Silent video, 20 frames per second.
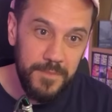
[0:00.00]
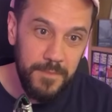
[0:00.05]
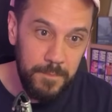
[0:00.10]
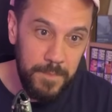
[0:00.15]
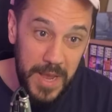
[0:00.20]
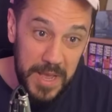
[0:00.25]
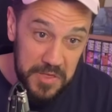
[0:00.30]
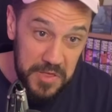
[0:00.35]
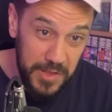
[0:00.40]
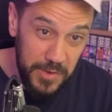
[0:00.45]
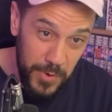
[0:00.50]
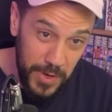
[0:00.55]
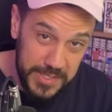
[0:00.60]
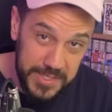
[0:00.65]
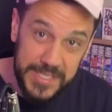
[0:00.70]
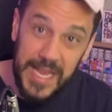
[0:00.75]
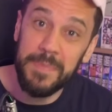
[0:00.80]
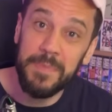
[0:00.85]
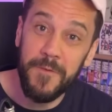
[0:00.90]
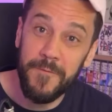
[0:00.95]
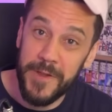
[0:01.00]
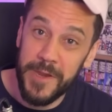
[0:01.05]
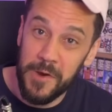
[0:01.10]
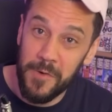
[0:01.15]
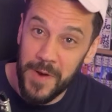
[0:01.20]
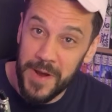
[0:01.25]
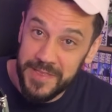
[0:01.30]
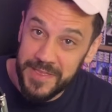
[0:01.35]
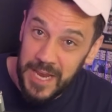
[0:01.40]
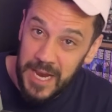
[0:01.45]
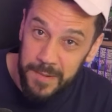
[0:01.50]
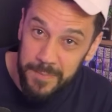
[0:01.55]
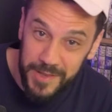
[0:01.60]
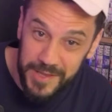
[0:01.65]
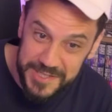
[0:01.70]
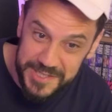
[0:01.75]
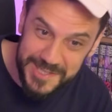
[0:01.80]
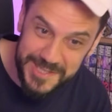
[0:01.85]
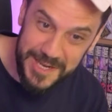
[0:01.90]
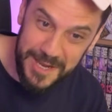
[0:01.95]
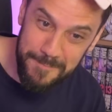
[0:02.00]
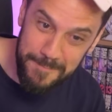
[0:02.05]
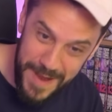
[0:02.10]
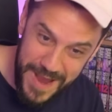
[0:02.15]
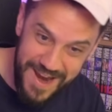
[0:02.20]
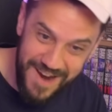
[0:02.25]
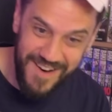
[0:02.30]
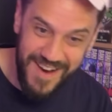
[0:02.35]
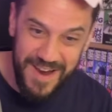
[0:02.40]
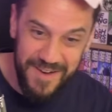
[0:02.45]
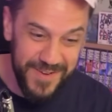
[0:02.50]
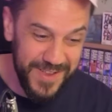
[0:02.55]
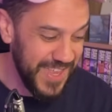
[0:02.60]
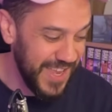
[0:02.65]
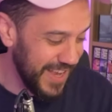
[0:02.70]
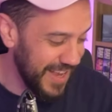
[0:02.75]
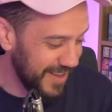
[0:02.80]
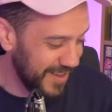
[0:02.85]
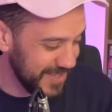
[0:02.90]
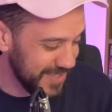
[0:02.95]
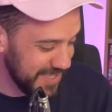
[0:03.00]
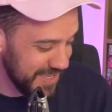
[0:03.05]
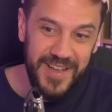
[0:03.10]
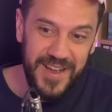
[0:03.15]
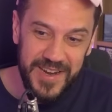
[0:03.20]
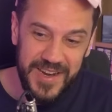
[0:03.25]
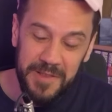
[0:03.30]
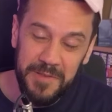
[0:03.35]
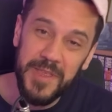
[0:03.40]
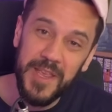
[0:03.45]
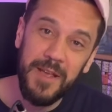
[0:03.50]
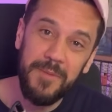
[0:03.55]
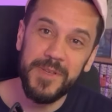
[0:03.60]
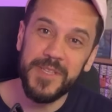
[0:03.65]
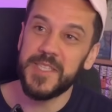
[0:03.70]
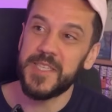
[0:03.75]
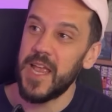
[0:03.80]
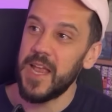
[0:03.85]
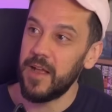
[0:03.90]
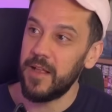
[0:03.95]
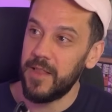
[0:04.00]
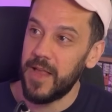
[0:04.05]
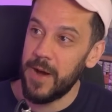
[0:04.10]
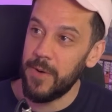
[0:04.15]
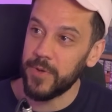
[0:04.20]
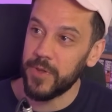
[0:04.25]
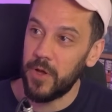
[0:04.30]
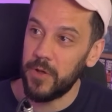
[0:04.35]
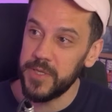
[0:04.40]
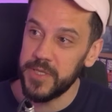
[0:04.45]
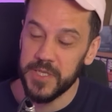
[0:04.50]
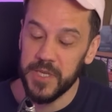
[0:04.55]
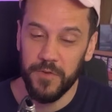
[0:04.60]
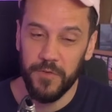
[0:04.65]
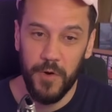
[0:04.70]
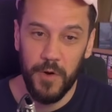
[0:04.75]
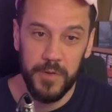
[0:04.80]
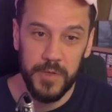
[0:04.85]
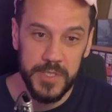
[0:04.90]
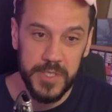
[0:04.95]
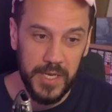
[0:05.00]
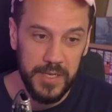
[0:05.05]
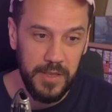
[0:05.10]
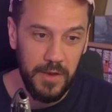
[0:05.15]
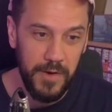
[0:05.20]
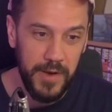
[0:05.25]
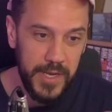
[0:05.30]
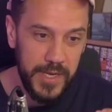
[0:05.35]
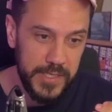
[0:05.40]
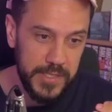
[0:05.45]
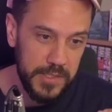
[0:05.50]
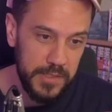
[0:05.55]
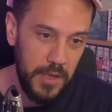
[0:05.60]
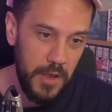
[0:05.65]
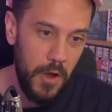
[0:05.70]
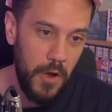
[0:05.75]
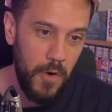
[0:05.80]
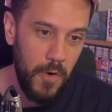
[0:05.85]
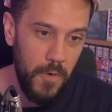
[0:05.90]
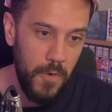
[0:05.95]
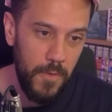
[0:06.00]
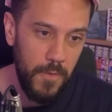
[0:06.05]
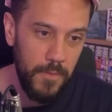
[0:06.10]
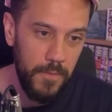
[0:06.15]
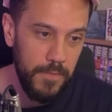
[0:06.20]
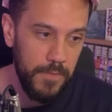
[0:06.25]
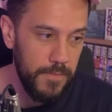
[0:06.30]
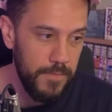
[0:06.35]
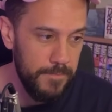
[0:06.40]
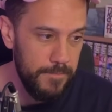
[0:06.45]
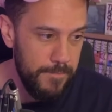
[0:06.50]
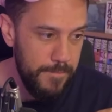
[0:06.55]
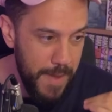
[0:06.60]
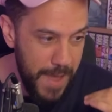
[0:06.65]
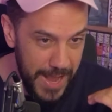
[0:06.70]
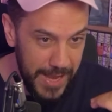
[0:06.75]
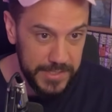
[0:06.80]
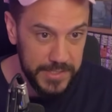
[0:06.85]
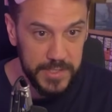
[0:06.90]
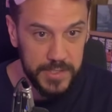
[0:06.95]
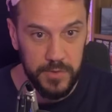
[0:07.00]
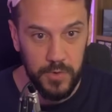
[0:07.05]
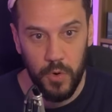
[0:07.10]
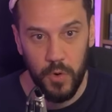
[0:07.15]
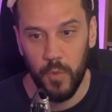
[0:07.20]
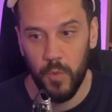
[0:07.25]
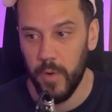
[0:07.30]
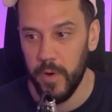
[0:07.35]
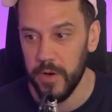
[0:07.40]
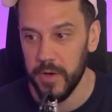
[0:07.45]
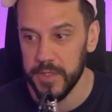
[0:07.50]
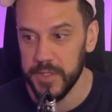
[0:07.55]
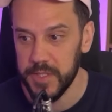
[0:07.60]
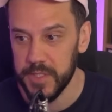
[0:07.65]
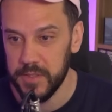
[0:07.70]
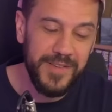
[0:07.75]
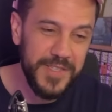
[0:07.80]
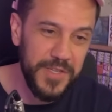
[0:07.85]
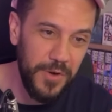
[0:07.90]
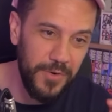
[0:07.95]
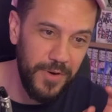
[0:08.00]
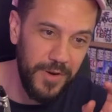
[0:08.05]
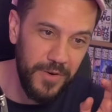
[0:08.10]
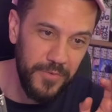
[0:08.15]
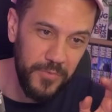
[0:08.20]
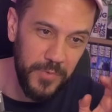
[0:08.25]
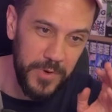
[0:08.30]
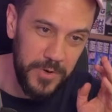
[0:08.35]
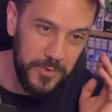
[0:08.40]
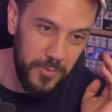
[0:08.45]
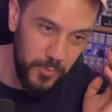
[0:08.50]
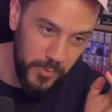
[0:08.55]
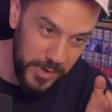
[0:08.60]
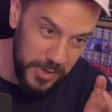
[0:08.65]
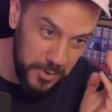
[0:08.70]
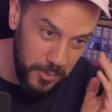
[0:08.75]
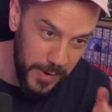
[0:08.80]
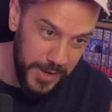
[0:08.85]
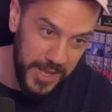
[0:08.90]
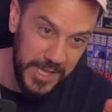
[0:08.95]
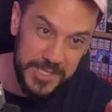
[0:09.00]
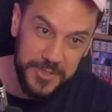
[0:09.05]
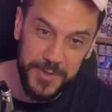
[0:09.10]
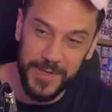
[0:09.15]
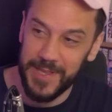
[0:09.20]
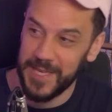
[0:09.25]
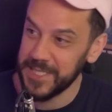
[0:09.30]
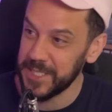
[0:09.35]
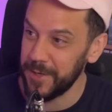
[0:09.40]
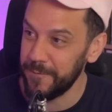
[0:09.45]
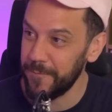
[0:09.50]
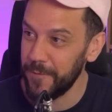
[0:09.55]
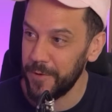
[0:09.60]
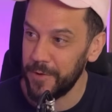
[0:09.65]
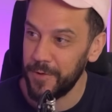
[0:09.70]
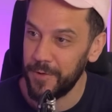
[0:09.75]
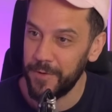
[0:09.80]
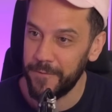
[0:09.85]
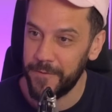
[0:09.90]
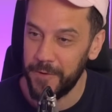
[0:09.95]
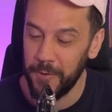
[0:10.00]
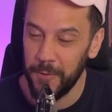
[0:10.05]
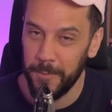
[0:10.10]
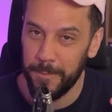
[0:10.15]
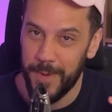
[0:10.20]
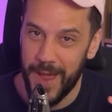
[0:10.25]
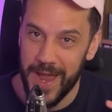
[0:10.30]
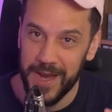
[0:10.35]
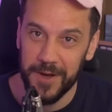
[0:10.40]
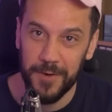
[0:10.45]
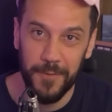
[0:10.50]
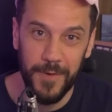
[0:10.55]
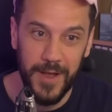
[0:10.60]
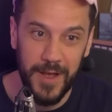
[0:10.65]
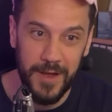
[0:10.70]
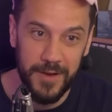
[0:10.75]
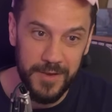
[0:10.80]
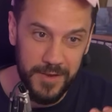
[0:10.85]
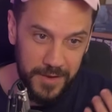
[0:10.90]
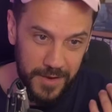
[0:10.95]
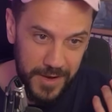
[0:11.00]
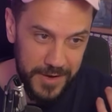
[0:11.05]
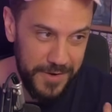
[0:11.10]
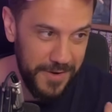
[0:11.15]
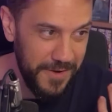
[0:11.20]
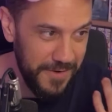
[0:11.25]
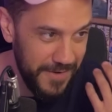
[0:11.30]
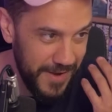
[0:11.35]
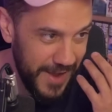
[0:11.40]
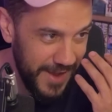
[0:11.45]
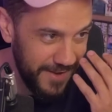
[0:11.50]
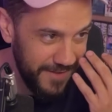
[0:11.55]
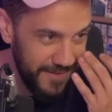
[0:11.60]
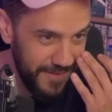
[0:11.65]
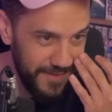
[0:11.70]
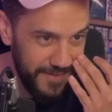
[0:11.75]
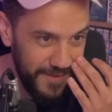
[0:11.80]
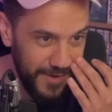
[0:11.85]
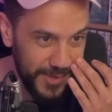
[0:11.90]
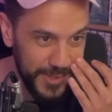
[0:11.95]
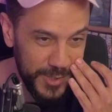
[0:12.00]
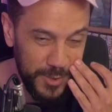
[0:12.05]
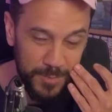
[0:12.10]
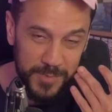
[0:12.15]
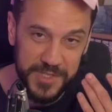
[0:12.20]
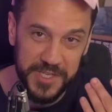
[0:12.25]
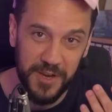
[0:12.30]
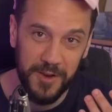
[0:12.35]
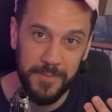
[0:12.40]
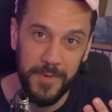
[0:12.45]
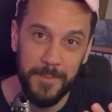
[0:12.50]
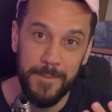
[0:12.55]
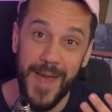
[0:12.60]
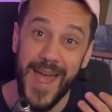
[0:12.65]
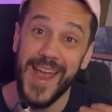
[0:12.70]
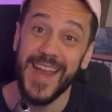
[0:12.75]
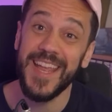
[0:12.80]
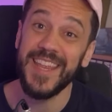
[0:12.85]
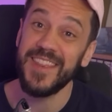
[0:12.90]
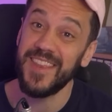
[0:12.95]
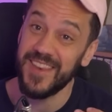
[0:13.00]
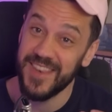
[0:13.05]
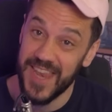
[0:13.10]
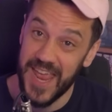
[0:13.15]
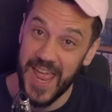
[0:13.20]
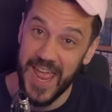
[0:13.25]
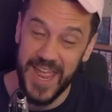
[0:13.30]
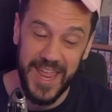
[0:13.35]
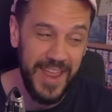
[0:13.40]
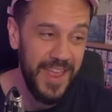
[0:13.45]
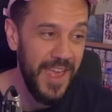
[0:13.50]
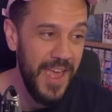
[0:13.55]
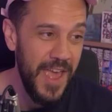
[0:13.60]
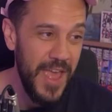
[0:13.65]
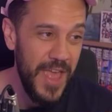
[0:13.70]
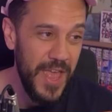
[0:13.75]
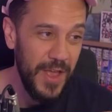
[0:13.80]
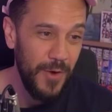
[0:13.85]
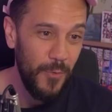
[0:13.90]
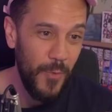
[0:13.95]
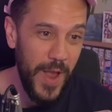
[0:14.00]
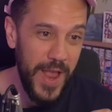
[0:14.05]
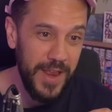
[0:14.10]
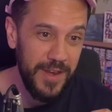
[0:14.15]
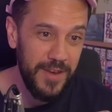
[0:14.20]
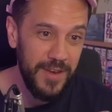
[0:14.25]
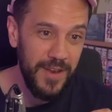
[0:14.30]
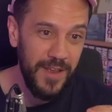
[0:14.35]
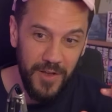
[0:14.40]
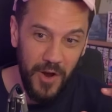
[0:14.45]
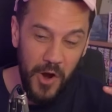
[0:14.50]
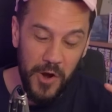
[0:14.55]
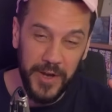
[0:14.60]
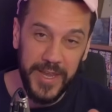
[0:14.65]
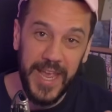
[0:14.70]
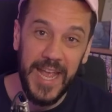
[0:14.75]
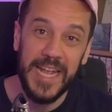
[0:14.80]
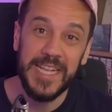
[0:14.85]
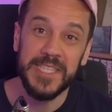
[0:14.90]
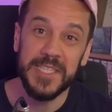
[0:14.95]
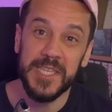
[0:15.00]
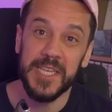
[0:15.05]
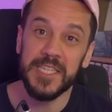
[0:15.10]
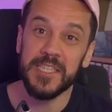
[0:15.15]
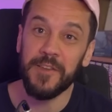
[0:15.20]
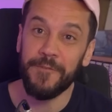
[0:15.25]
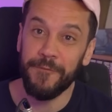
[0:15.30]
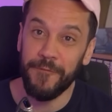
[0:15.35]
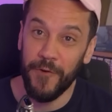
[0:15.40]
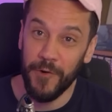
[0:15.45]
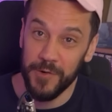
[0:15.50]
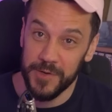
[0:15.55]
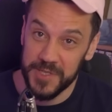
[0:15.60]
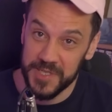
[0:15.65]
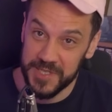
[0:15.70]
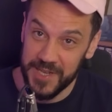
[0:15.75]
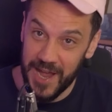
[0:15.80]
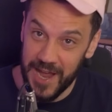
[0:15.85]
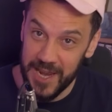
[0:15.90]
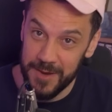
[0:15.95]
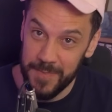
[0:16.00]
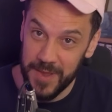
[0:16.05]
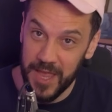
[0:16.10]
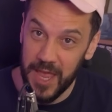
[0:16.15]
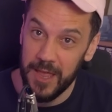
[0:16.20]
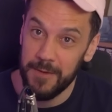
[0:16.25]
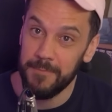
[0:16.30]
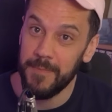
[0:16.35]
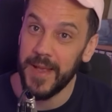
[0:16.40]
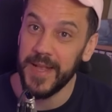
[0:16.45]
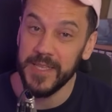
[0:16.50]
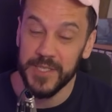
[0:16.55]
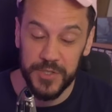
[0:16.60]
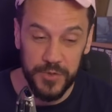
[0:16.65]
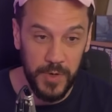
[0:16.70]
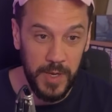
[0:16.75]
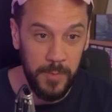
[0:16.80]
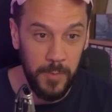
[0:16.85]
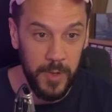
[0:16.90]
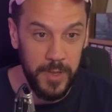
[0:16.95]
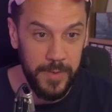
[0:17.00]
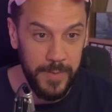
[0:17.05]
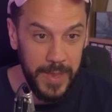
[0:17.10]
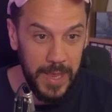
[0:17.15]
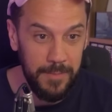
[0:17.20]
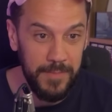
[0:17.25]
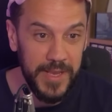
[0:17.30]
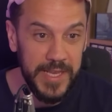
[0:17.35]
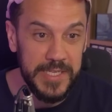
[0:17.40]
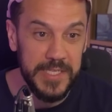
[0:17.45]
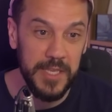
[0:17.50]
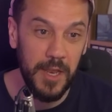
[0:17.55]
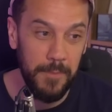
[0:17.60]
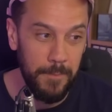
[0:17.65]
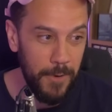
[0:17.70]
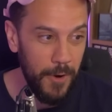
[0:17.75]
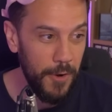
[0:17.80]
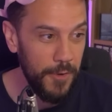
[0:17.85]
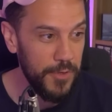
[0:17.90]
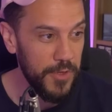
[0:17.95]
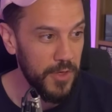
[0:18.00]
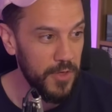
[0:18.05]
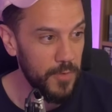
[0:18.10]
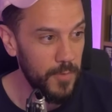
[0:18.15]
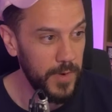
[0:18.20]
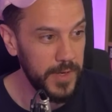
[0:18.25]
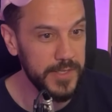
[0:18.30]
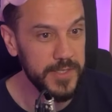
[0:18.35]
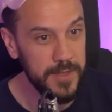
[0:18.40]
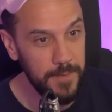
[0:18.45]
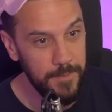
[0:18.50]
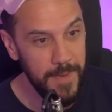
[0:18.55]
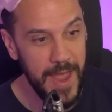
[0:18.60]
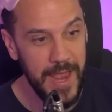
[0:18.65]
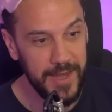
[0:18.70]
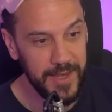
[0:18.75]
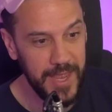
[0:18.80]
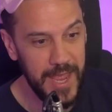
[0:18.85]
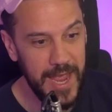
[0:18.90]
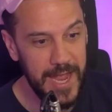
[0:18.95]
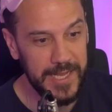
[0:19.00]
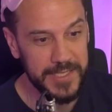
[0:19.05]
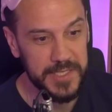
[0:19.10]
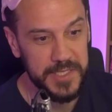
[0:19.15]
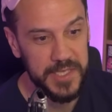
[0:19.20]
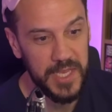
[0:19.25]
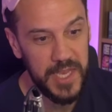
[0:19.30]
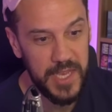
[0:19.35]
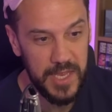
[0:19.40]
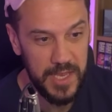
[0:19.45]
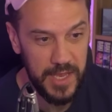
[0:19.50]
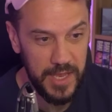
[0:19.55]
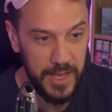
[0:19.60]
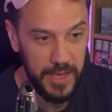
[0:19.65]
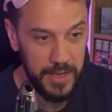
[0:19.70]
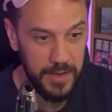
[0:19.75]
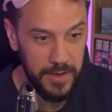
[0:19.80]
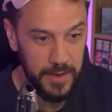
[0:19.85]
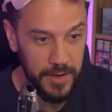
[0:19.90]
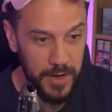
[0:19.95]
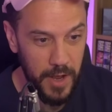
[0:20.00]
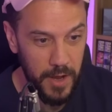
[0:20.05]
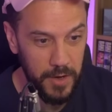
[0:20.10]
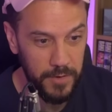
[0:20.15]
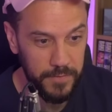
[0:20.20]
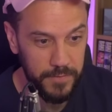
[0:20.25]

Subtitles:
Basically, we could stop the video right there, but let's just compare everything else. Another thing I've been saying a lot with all these controllers, like, there is no best or worse. So a real quick history lesson for you. If you're back around, I know you're not, you all zoomers here, but back in the day when arcade sticks first kind of became mainstream, where they became easy to purchase, was the Mad Catz TE, you know,